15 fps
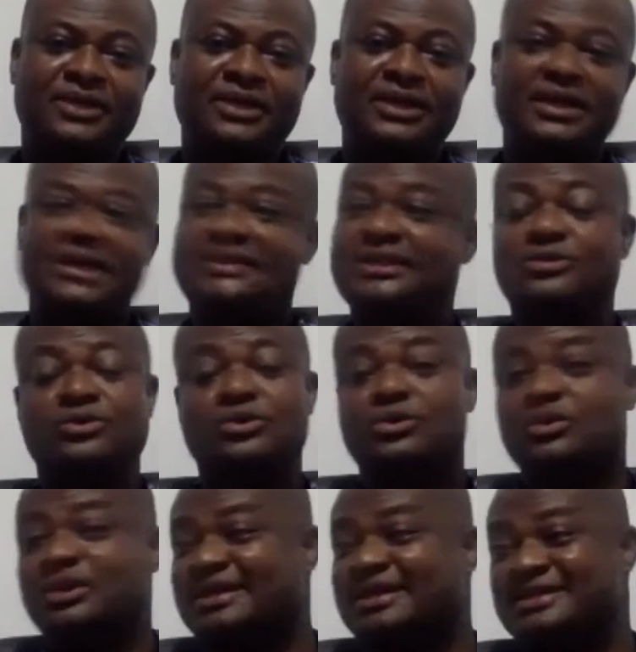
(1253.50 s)
They said,
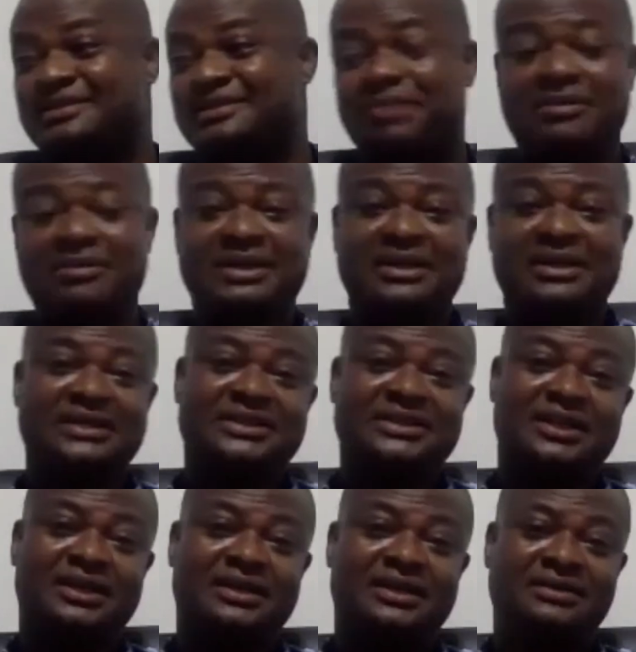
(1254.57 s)
no, there's a public
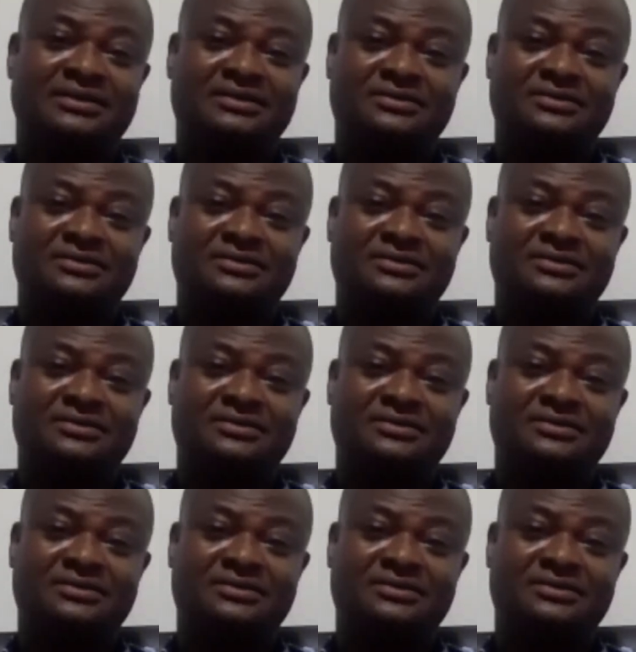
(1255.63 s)
lecture